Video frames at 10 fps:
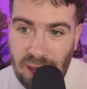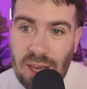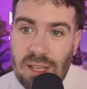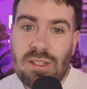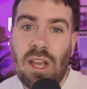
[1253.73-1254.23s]

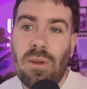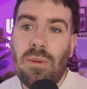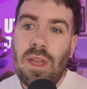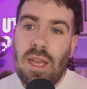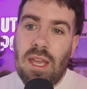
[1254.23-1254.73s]
So
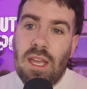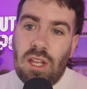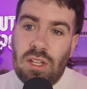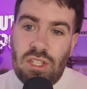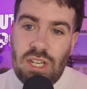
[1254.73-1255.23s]

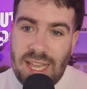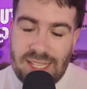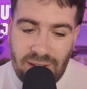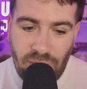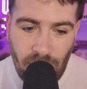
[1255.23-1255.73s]
cheers
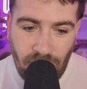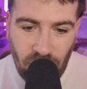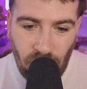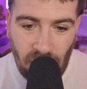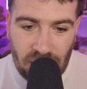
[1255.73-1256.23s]
everyone for
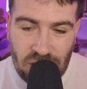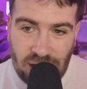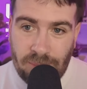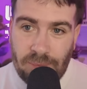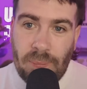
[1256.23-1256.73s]

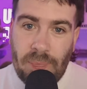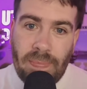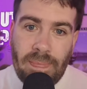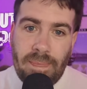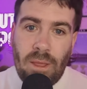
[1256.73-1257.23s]
watching.
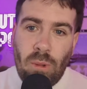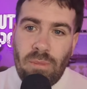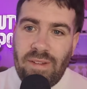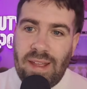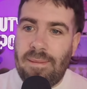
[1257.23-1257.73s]
Up the
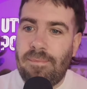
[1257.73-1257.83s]
Villa.